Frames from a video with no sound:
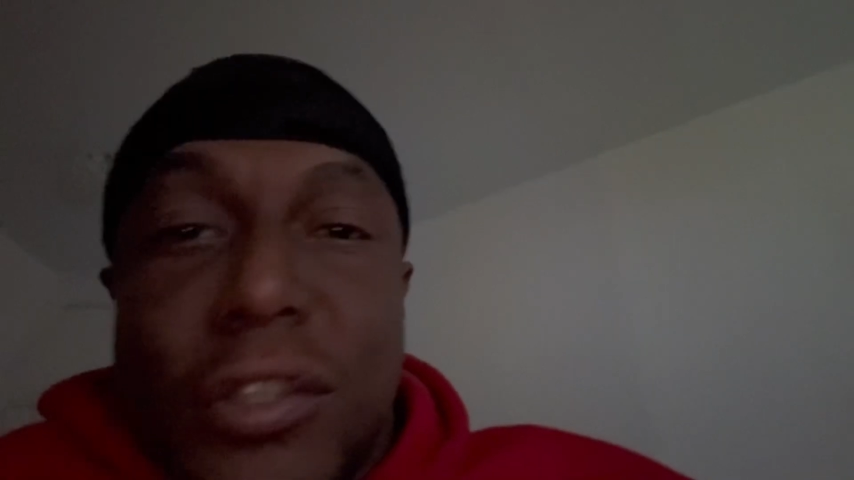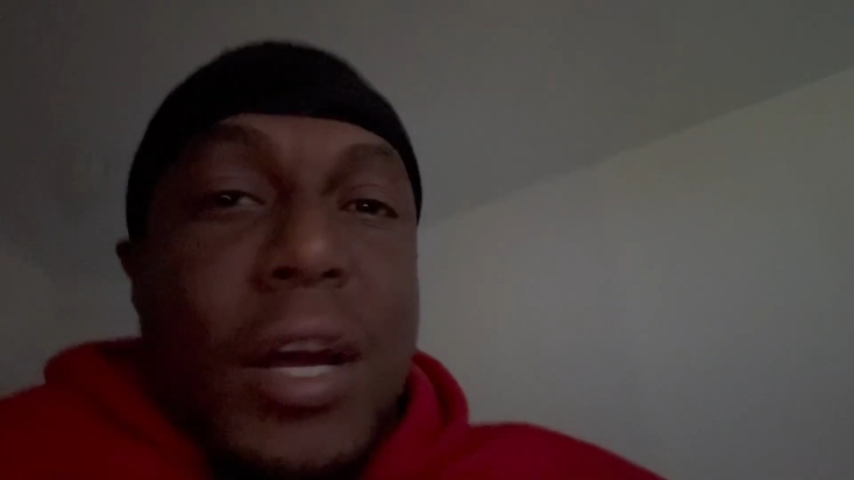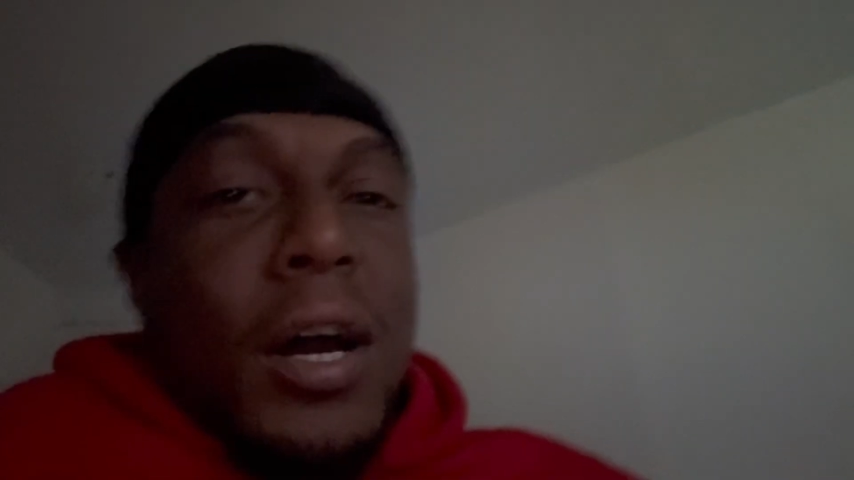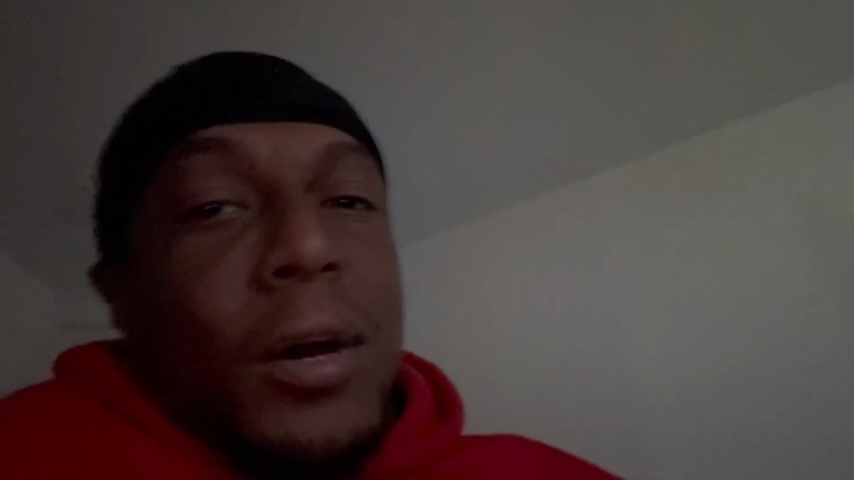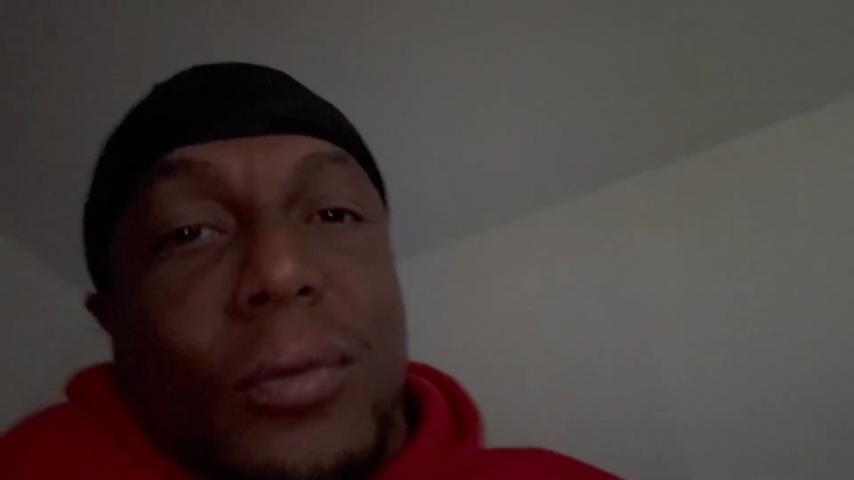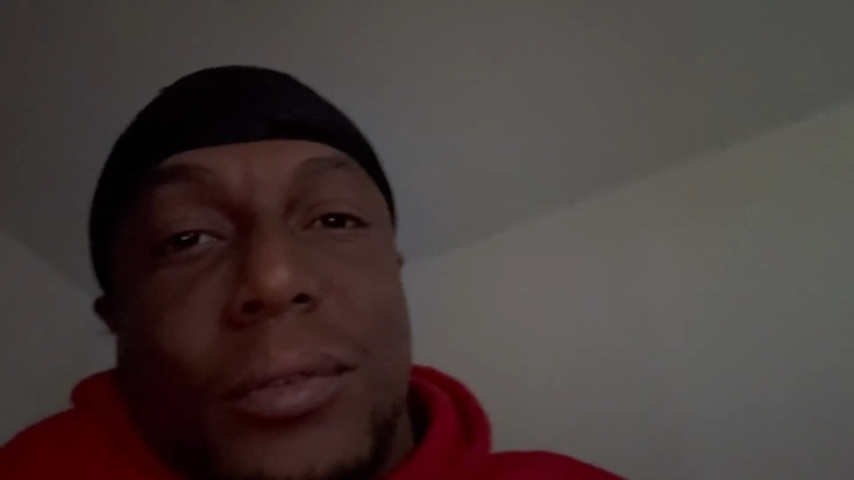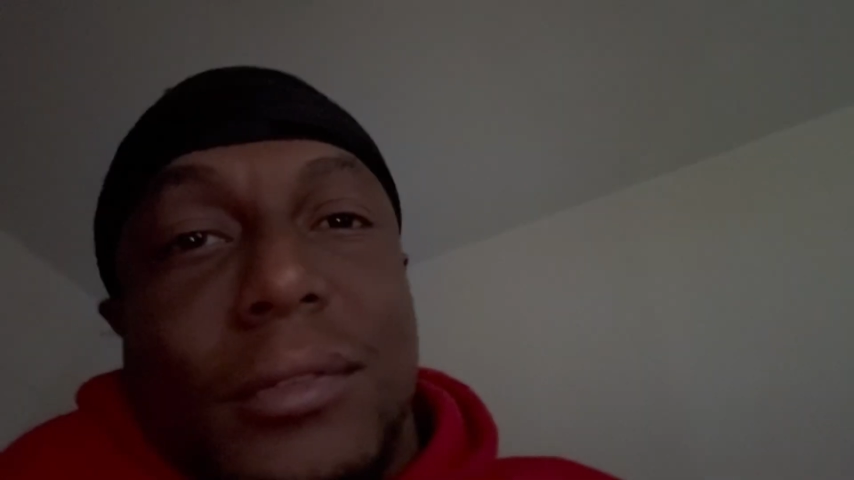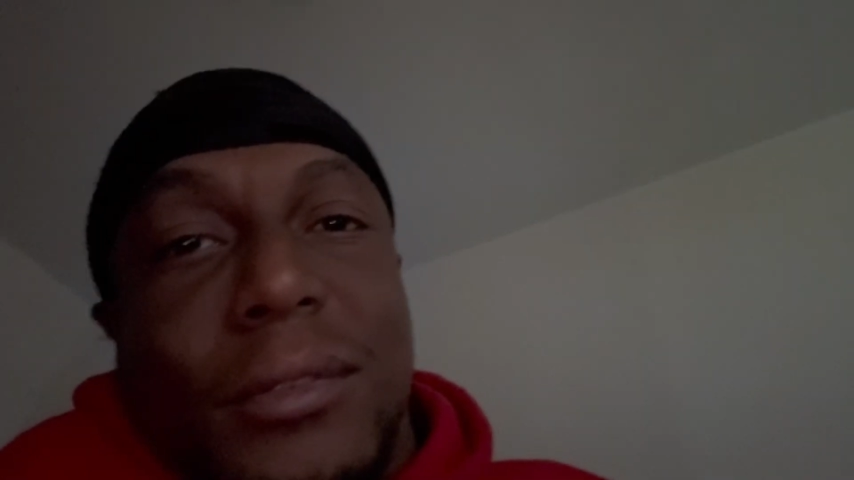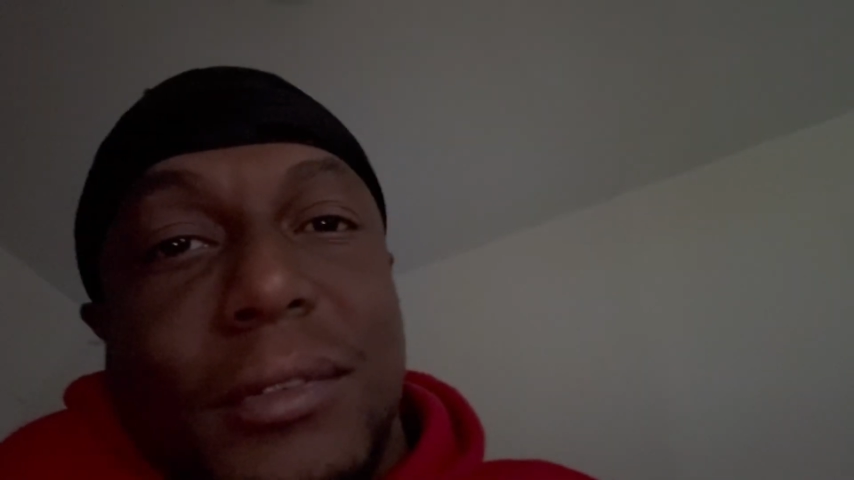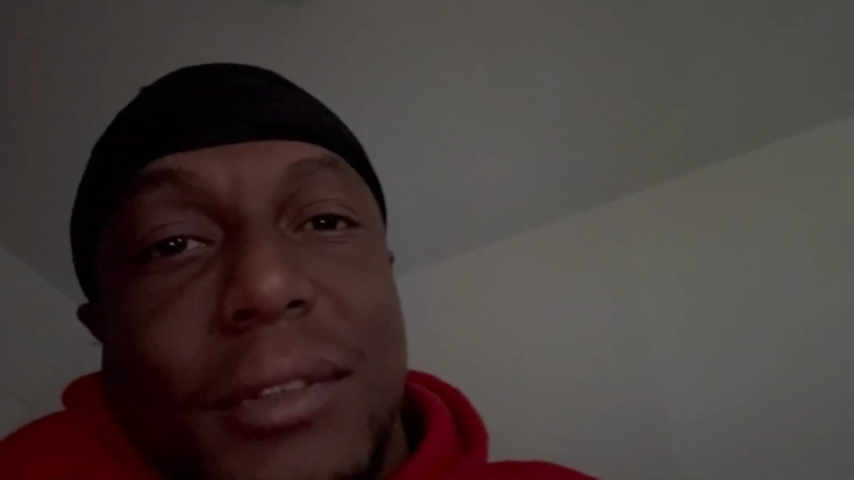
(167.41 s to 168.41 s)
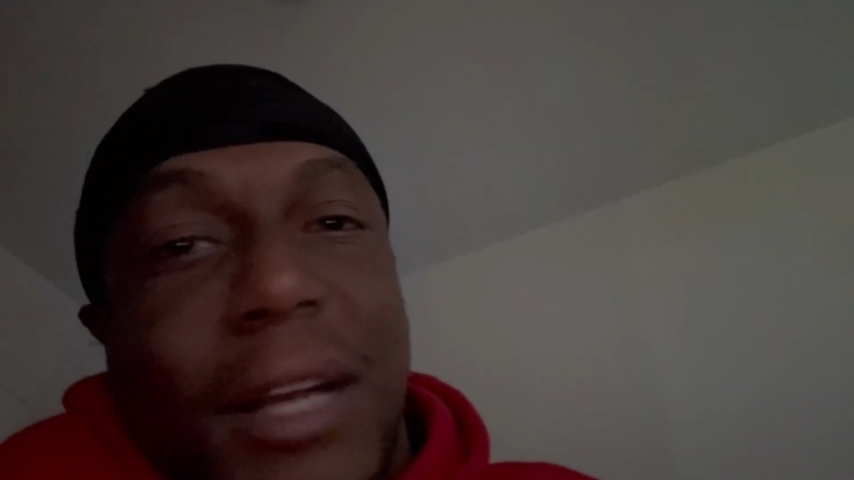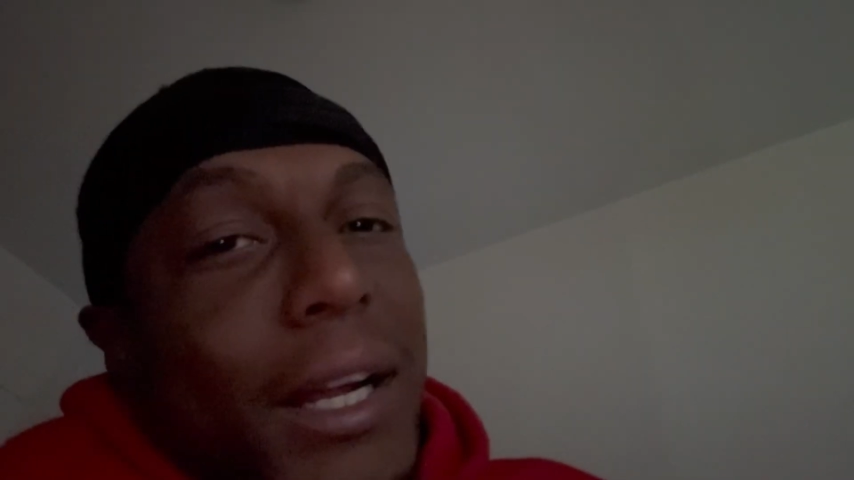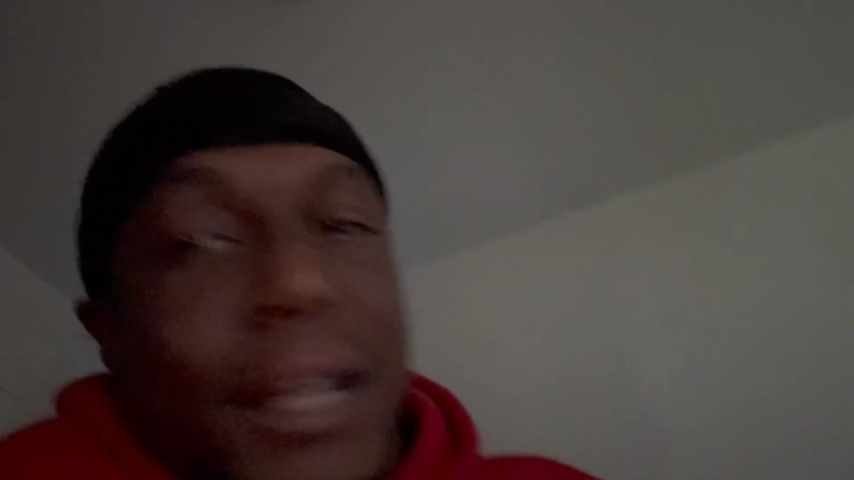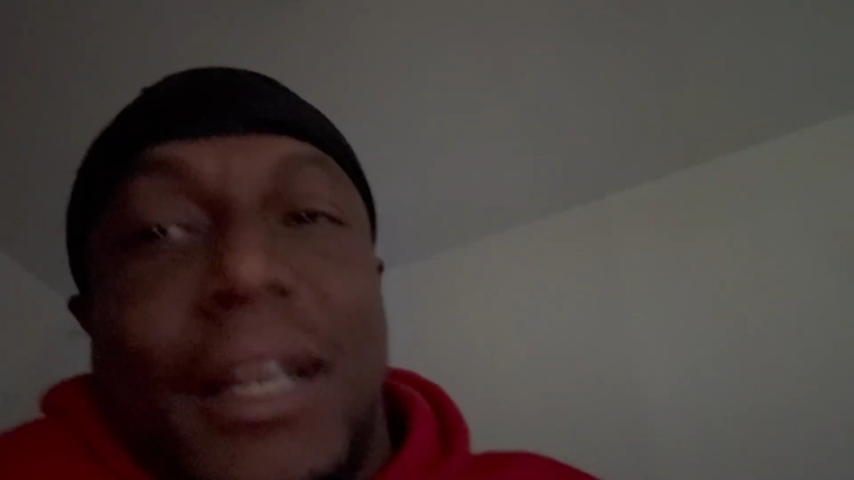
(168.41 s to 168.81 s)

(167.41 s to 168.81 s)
No, nigga,